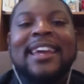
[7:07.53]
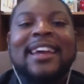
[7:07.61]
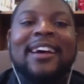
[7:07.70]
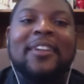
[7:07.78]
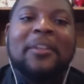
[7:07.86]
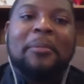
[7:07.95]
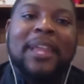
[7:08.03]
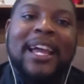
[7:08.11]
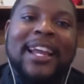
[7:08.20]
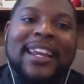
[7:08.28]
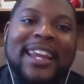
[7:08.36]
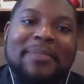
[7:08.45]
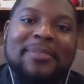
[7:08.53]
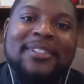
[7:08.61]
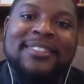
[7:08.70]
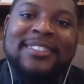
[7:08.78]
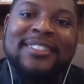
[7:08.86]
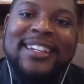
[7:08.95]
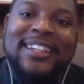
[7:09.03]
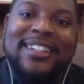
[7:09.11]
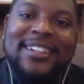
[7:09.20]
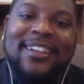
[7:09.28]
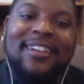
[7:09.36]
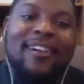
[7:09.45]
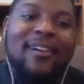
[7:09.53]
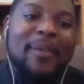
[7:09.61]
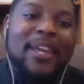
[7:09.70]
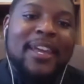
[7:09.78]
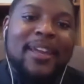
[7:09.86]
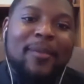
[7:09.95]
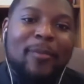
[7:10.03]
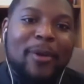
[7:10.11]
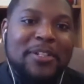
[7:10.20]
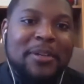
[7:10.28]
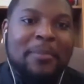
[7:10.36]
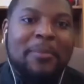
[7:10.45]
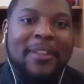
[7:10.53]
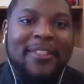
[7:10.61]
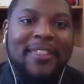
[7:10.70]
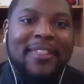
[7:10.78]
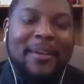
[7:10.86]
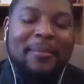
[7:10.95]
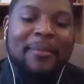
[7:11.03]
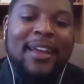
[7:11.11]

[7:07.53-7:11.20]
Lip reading: the Black neighbors to come and worship with them.